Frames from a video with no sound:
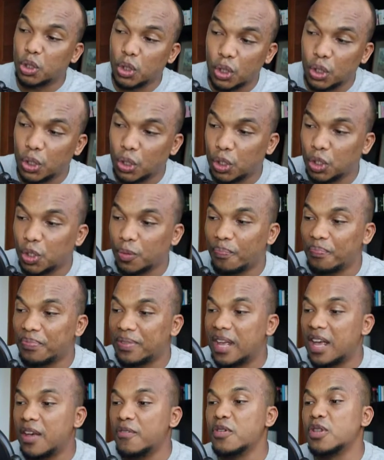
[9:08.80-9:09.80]
Google,
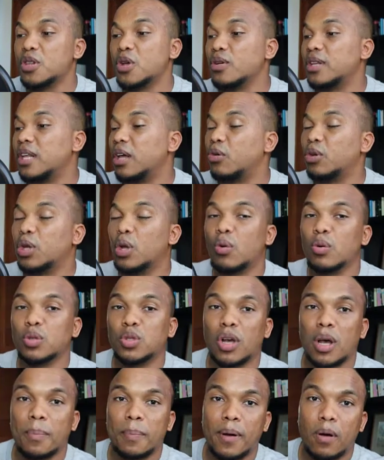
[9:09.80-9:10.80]
even though they will
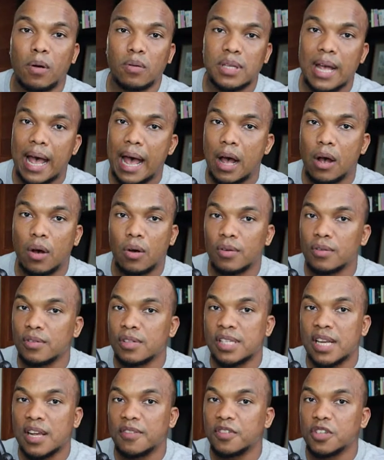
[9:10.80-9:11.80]
talk about how
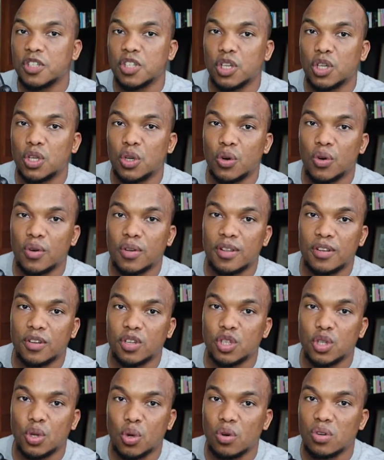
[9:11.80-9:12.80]
safe and secure their
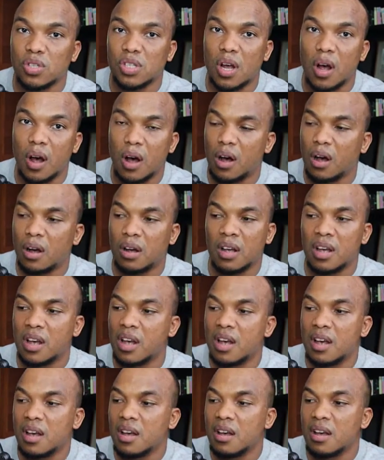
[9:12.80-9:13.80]
stores are,
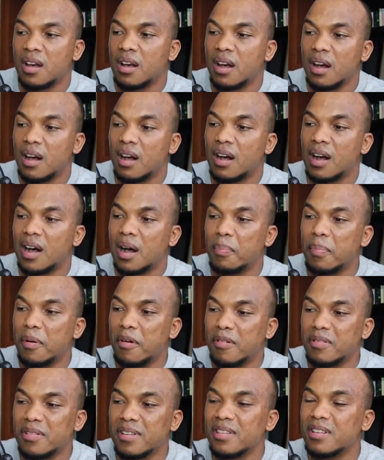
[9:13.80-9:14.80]

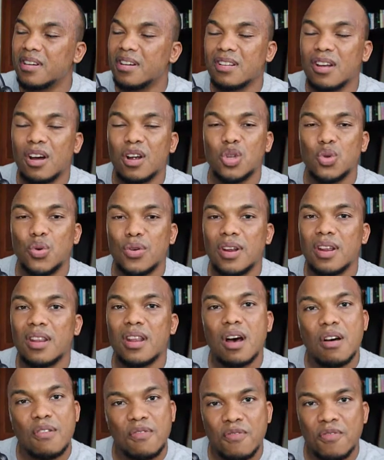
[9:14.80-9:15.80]
apparently they're not doing
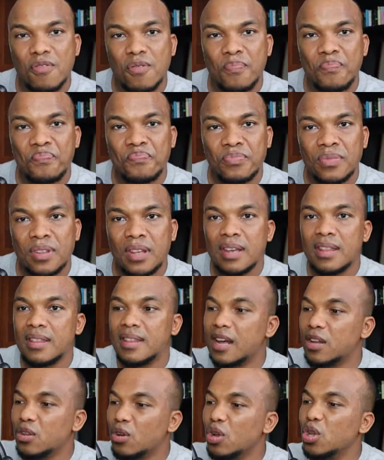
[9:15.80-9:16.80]
enough.
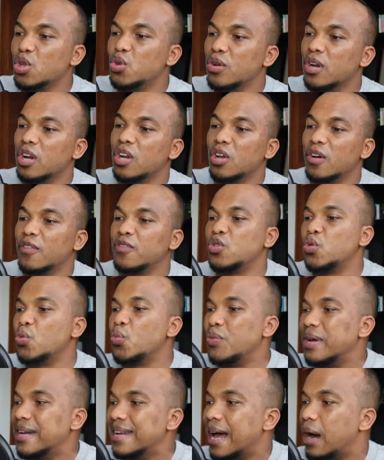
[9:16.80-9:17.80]
They're not doing enough to
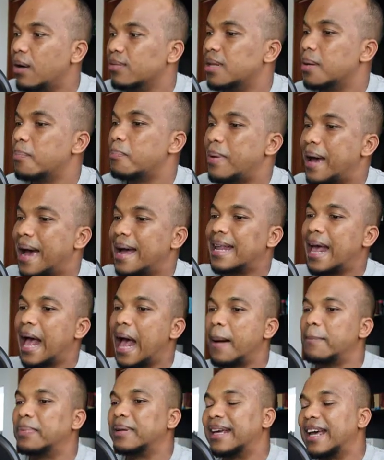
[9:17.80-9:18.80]
weed out the bad
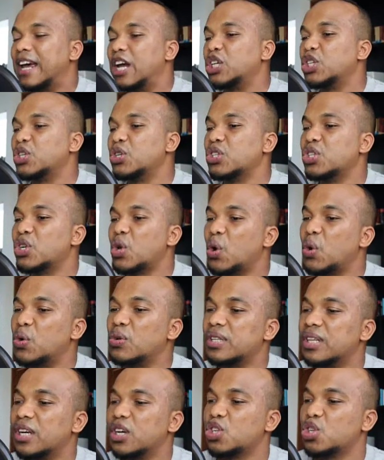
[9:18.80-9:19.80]
applications
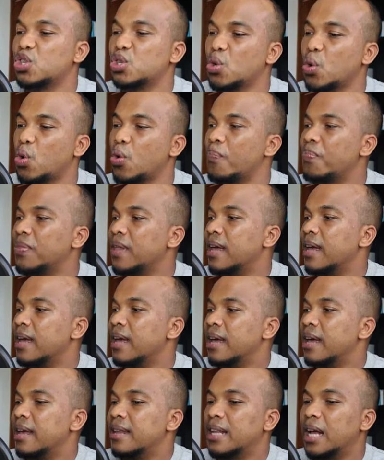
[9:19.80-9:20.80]
on their store.
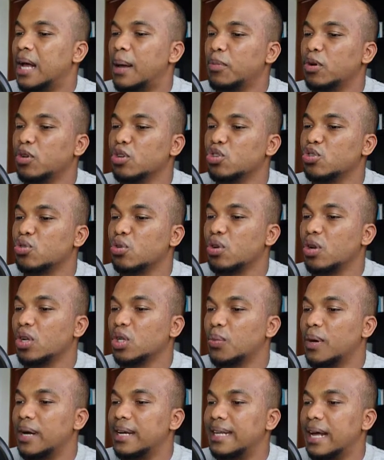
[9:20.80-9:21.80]
Now, I'm going to scroll all
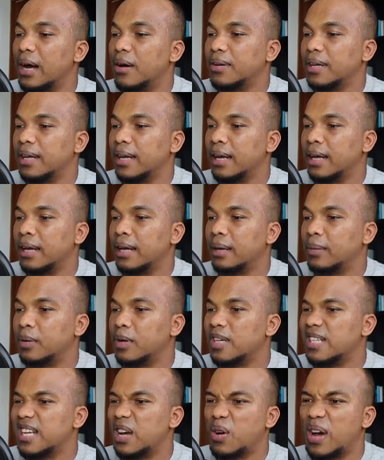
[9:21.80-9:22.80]
the way down here
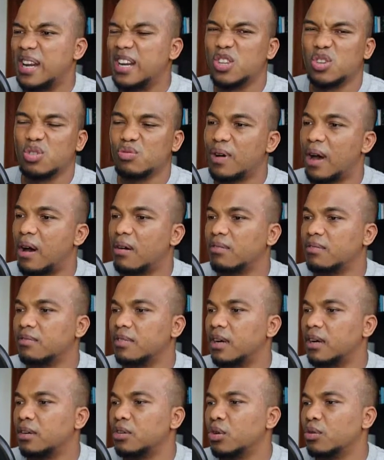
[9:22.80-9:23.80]
because I need to
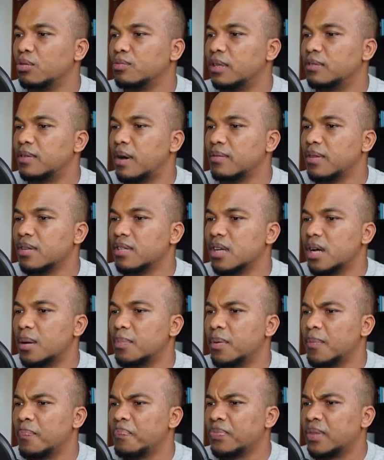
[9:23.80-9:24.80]
round this
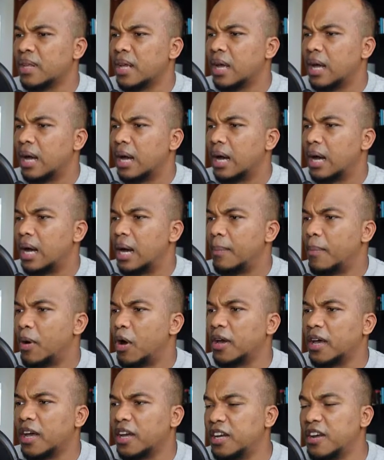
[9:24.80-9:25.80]
up.
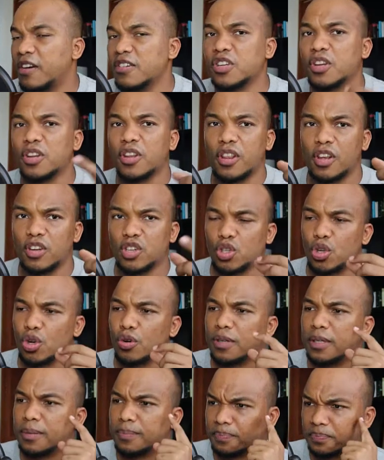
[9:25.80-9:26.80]
Okay, here's another
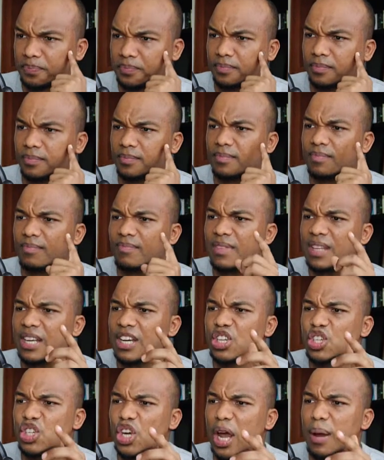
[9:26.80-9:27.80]
story.
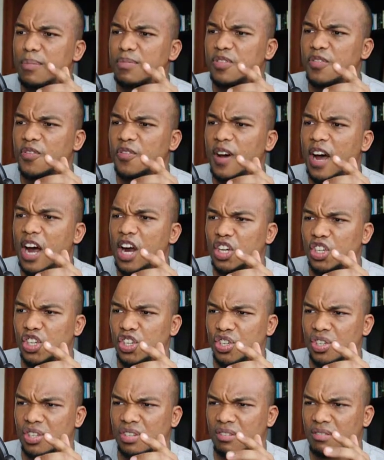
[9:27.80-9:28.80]
James
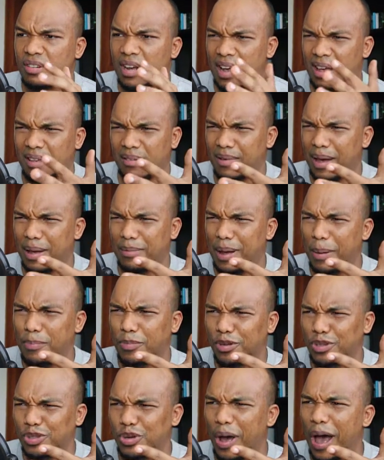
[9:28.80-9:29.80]
Fash, I'm
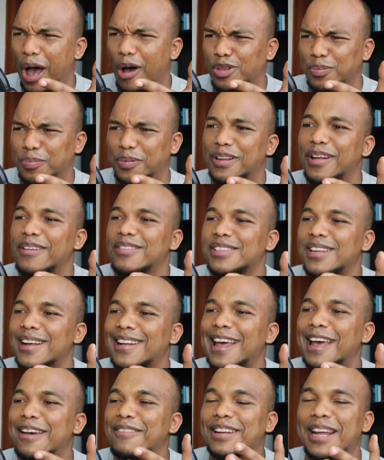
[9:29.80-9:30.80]
not sure how to pronounce
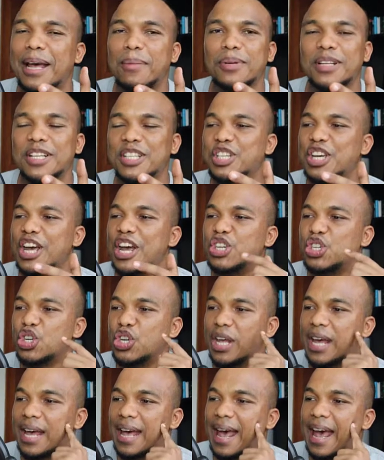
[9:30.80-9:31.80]
that, a reliability
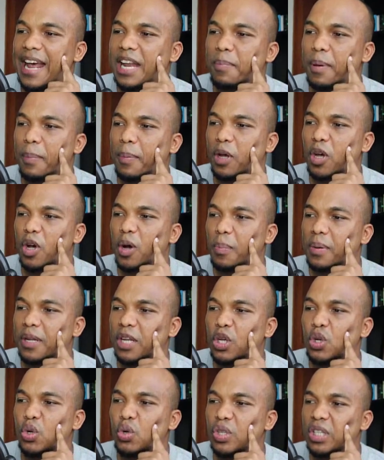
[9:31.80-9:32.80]
engineer at a paper
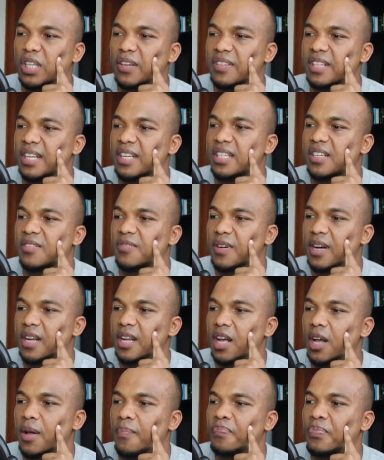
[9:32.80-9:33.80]
company who lives in
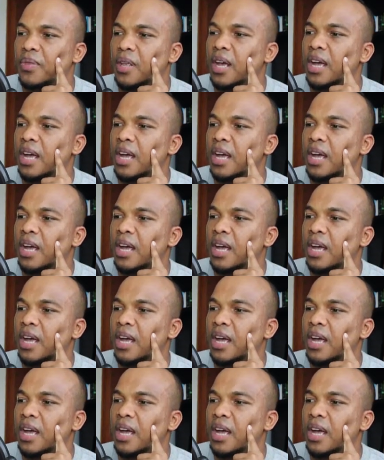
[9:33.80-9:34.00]
Savannah,